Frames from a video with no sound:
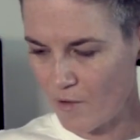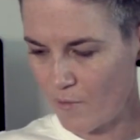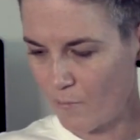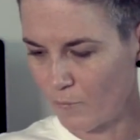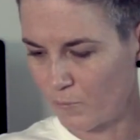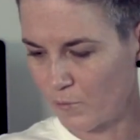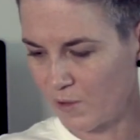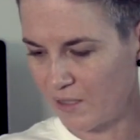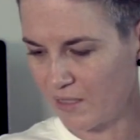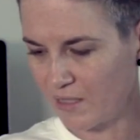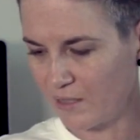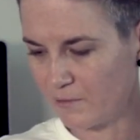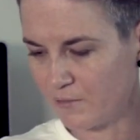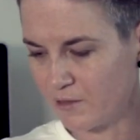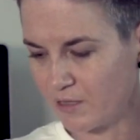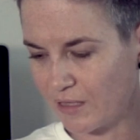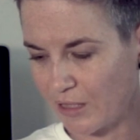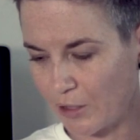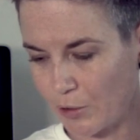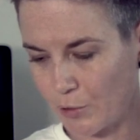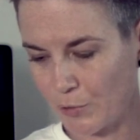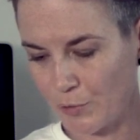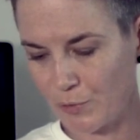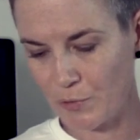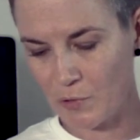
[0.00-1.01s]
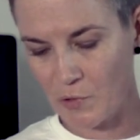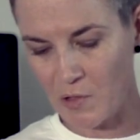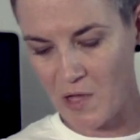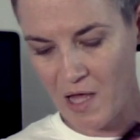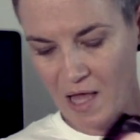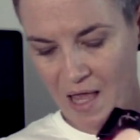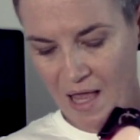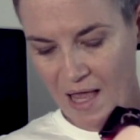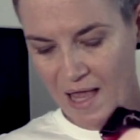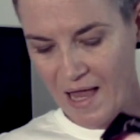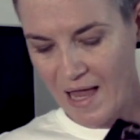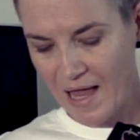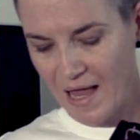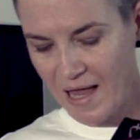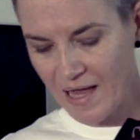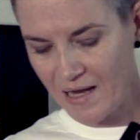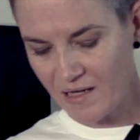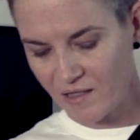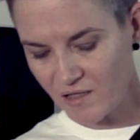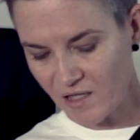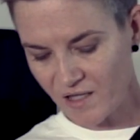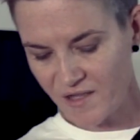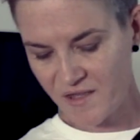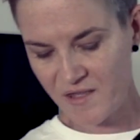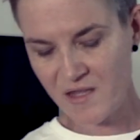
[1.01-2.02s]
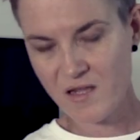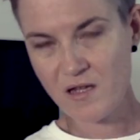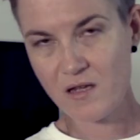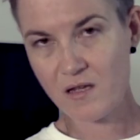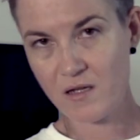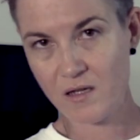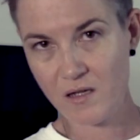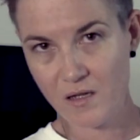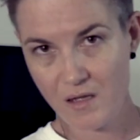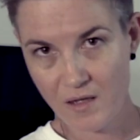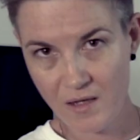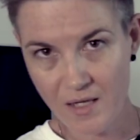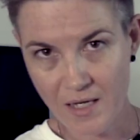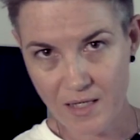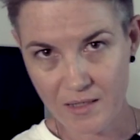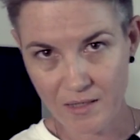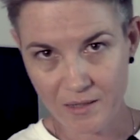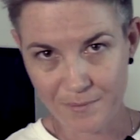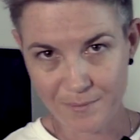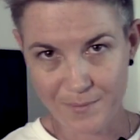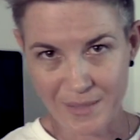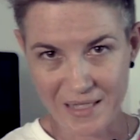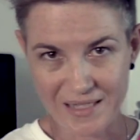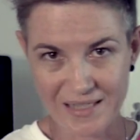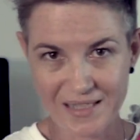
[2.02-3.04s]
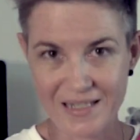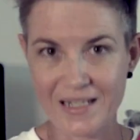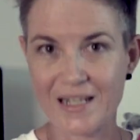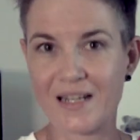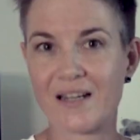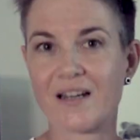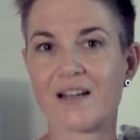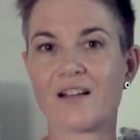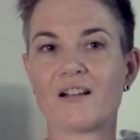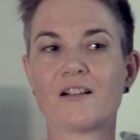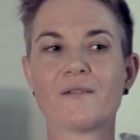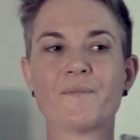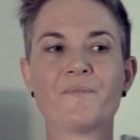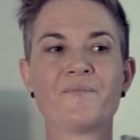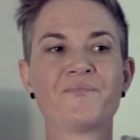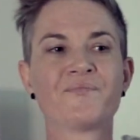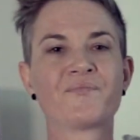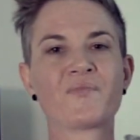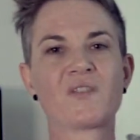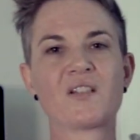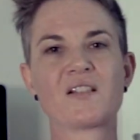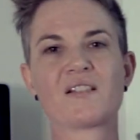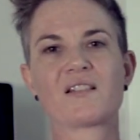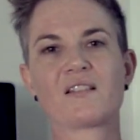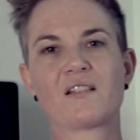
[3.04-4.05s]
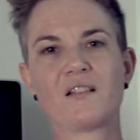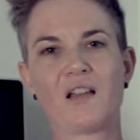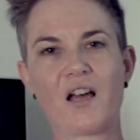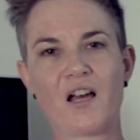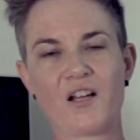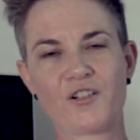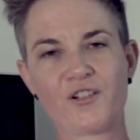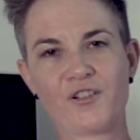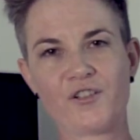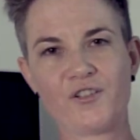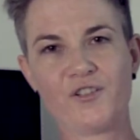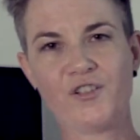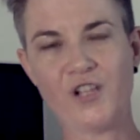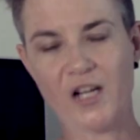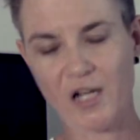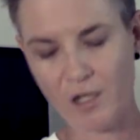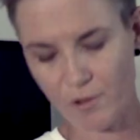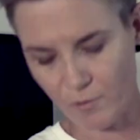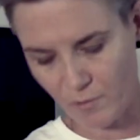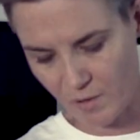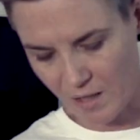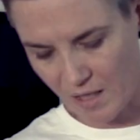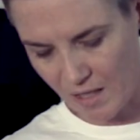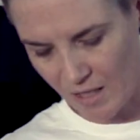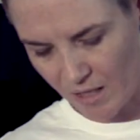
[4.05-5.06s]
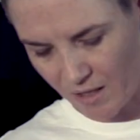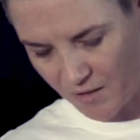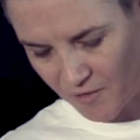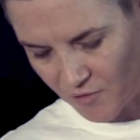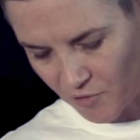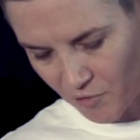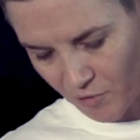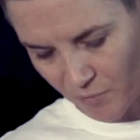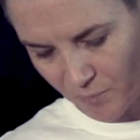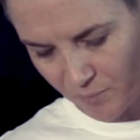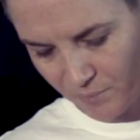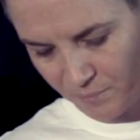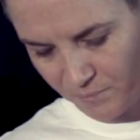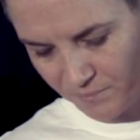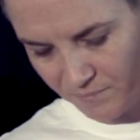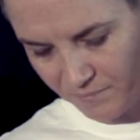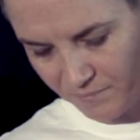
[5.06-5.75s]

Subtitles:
really, really cool. And I think that the Mustang / Jaguar knob